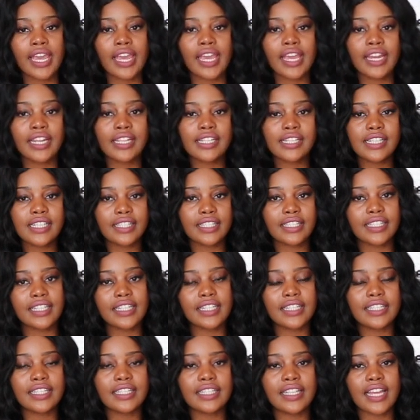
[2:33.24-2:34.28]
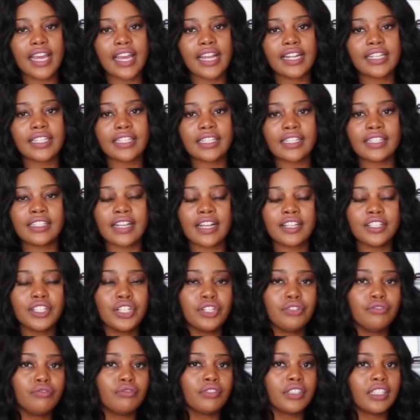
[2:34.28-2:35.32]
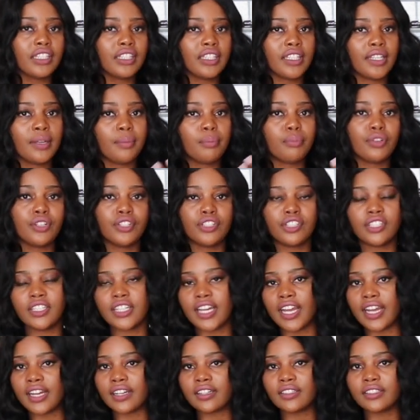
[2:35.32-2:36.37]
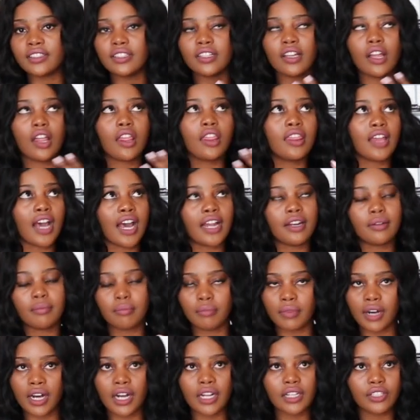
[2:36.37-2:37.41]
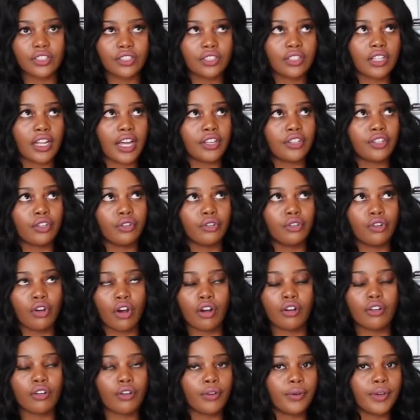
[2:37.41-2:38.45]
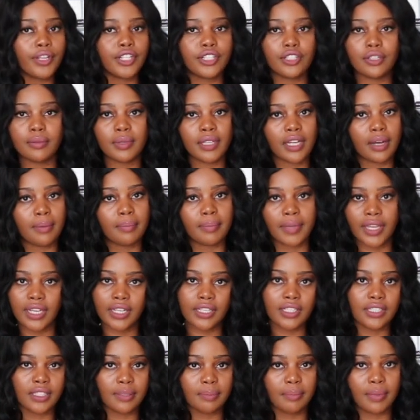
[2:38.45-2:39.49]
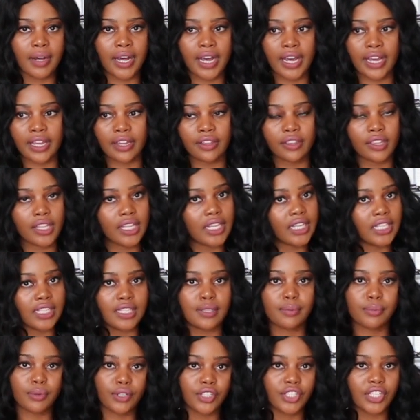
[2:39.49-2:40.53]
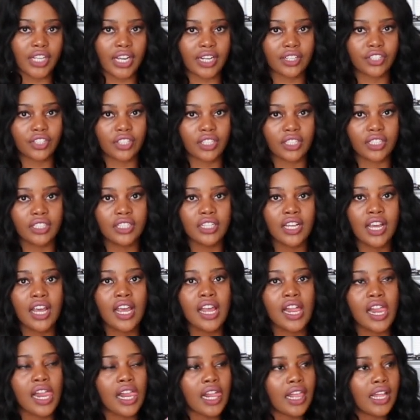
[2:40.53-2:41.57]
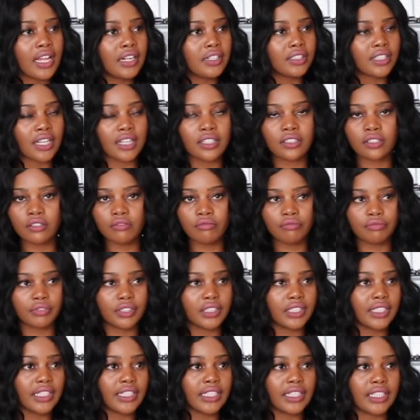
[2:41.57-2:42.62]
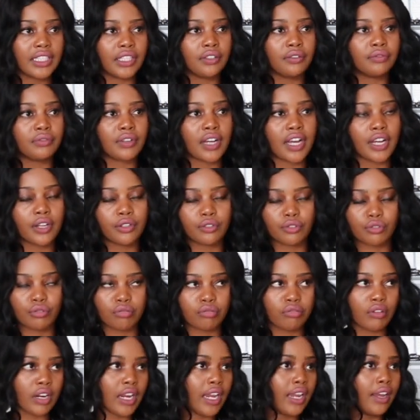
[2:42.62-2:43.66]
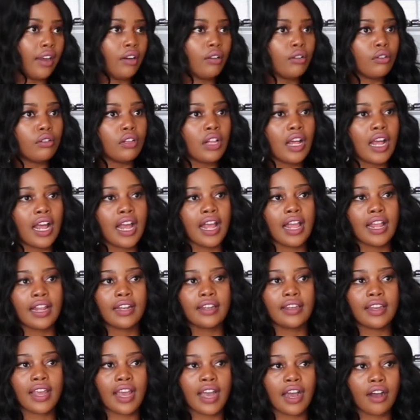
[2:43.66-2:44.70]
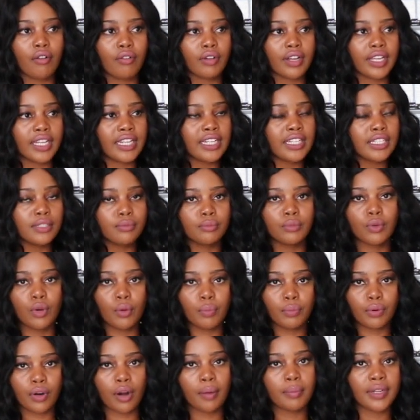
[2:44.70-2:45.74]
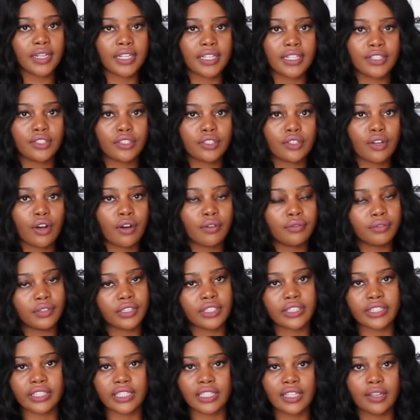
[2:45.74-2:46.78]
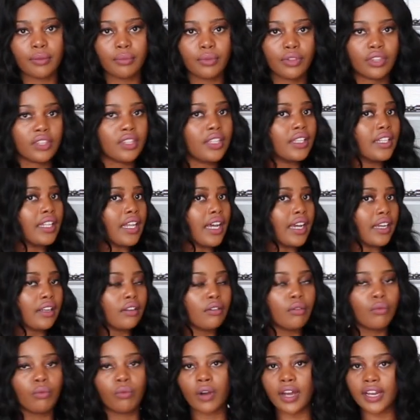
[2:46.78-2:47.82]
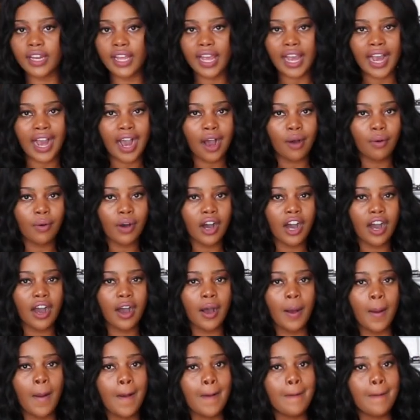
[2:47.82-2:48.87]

it is a skin scent. It doesn't really project that much. Like, you're not going to be amazed by its projection. It doesn't really leave a trail. Now it is more prominent obviously within like 1 hour,